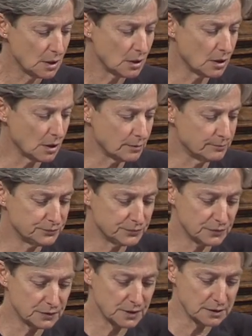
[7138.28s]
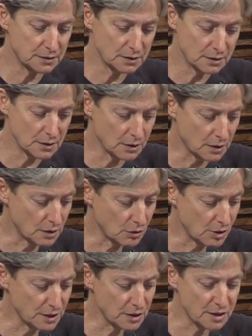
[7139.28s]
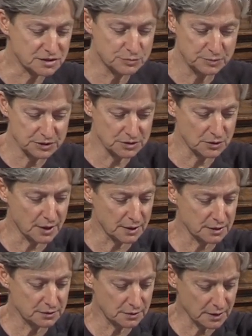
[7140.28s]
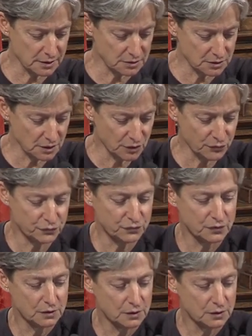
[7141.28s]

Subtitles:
that ought not to be denied. And if